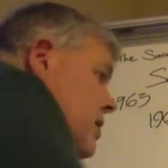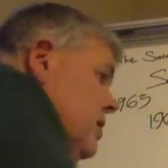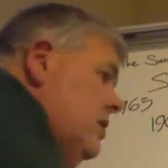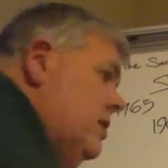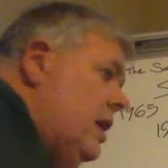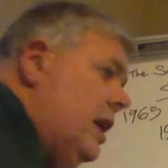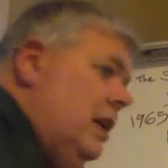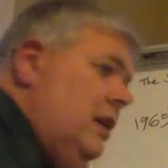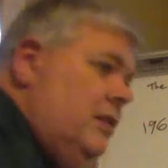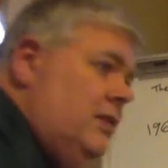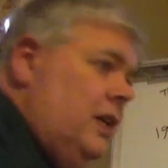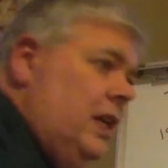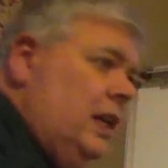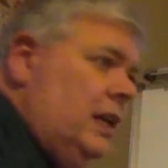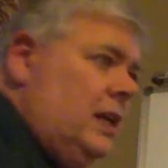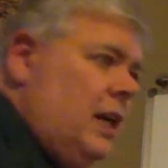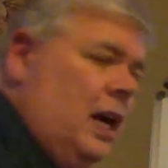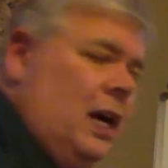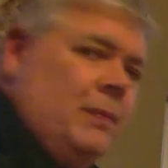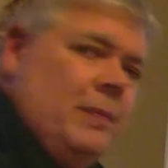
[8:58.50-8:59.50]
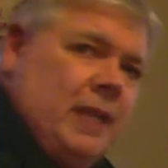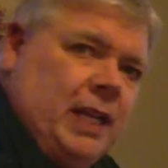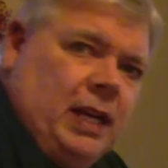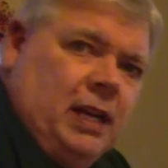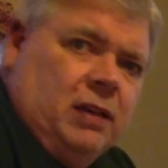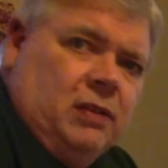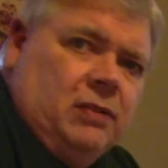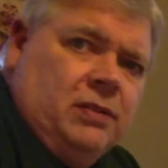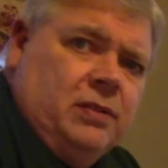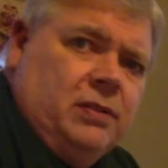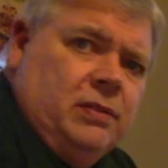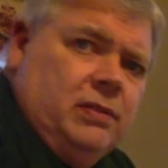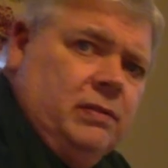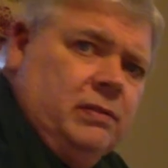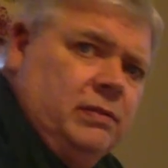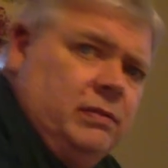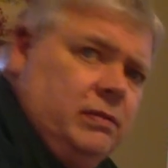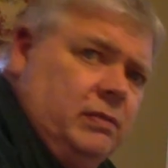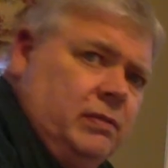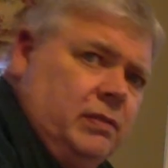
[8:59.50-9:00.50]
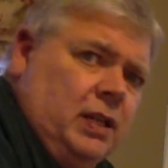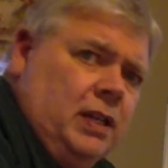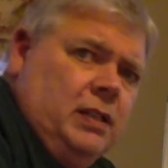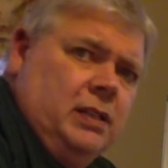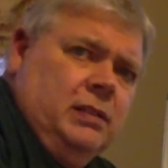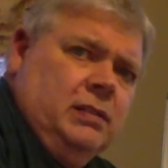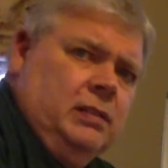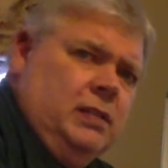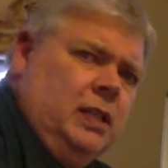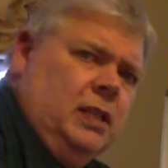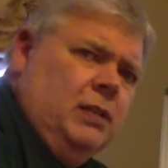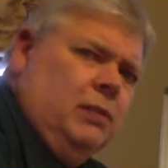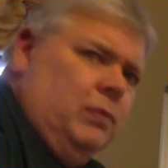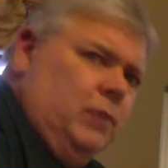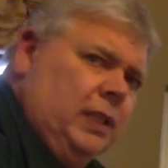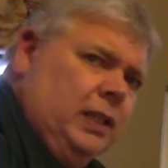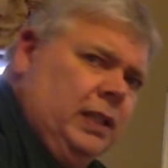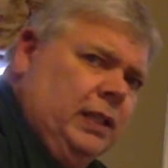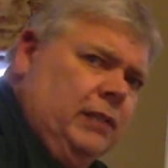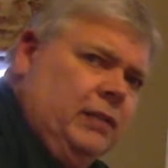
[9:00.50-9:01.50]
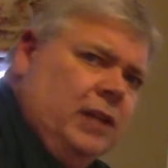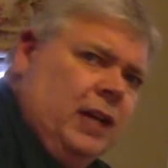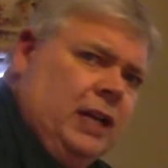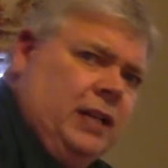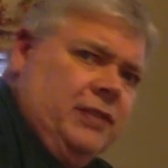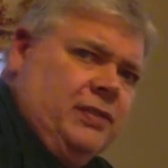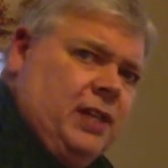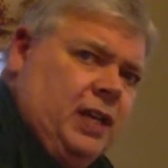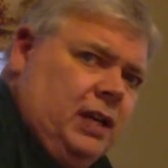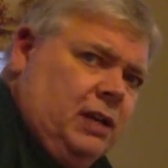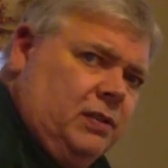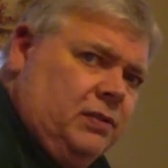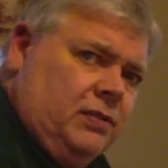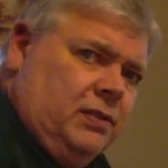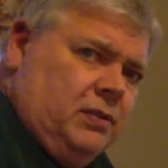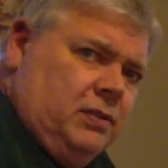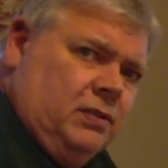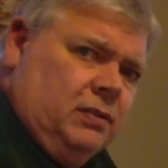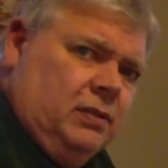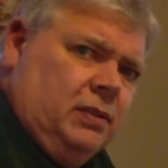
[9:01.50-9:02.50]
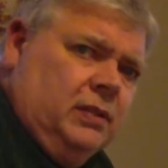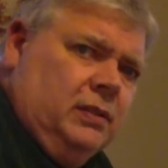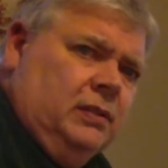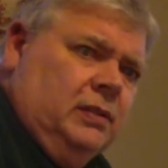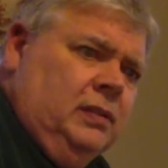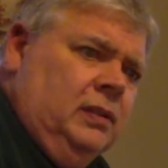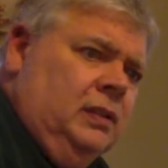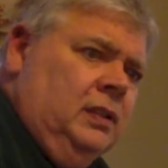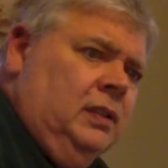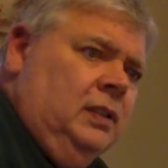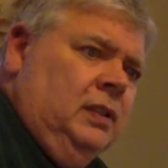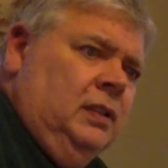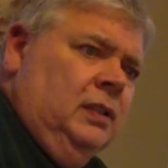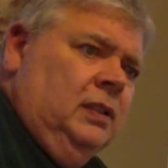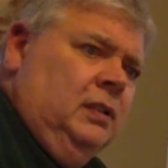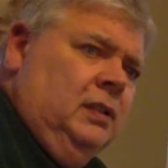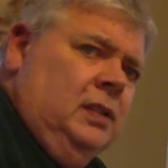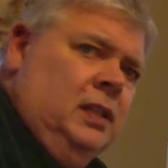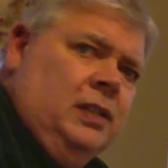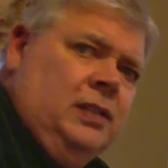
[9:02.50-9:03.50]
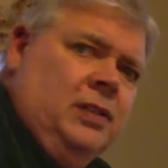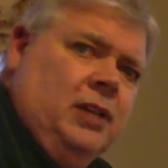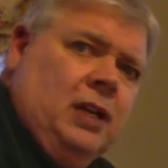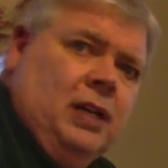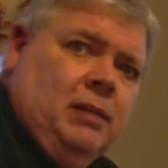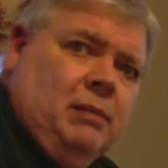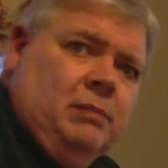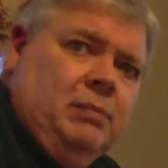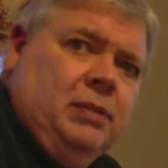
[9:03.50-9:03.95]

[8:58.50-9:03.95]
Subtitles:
San Jose, a common house, not a really nice house or a dump,